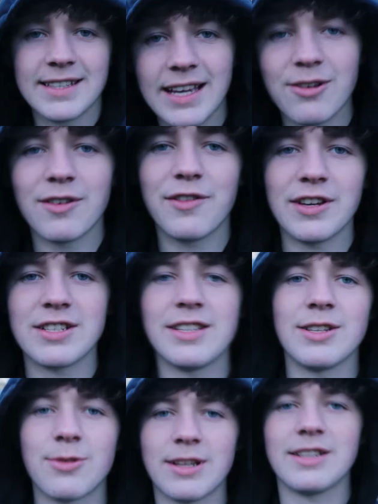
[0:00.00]
now
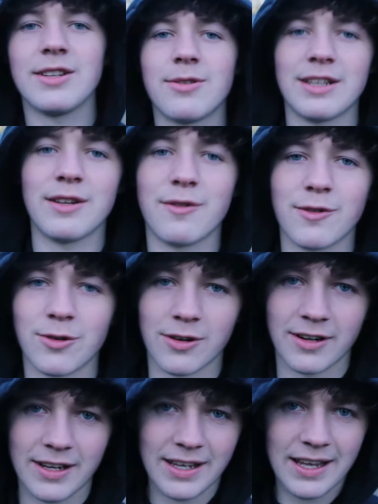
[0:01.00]
officially twenty
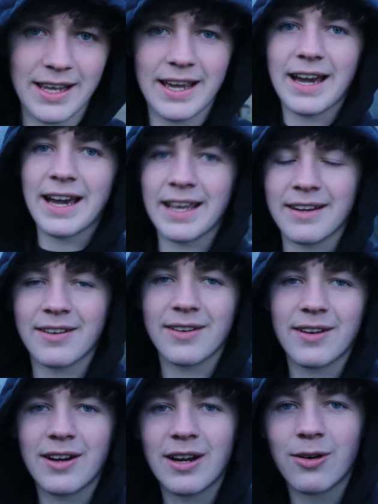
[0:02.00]
twenty-four, and
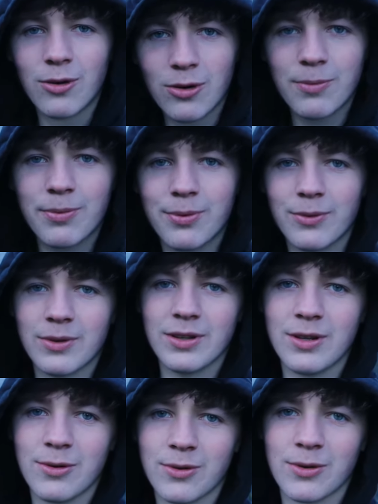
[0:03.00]
I hope
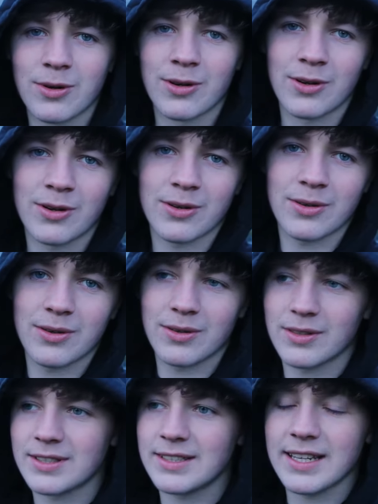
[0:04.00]
you're
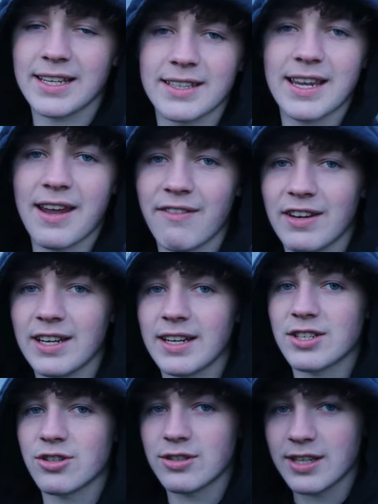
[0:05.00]
sticking to everything
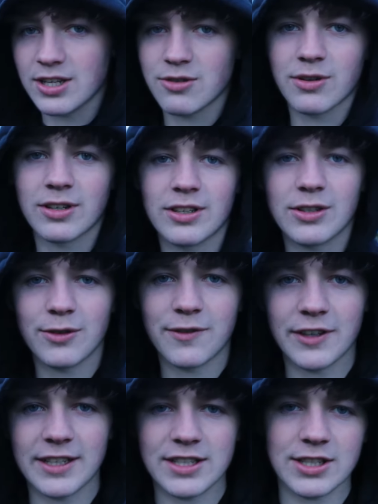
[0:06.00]
that you said you were going to do
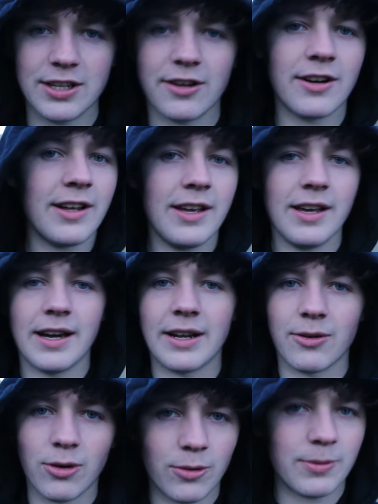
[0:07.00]
for this year, and
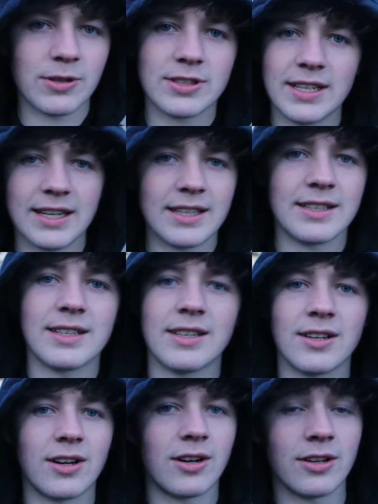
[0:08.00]
I hope you're sticking
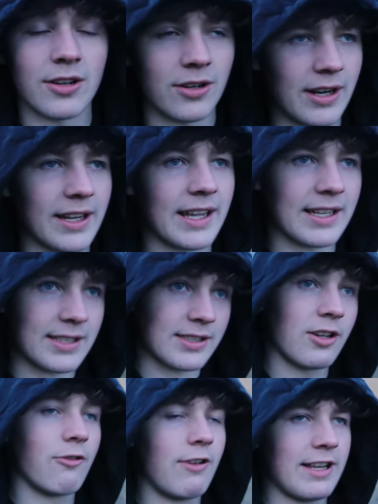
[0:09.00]
to all your, I guess,
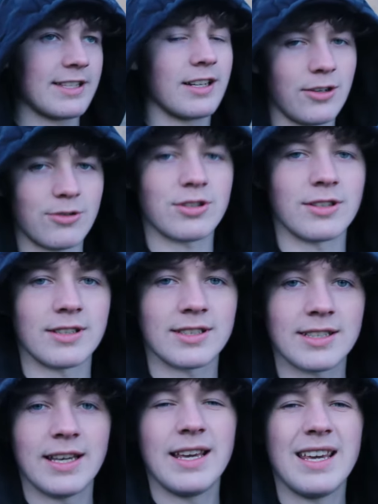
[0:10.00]

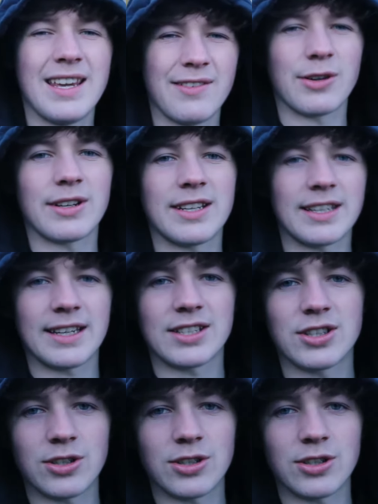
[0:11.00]
resolutions, even though I think that's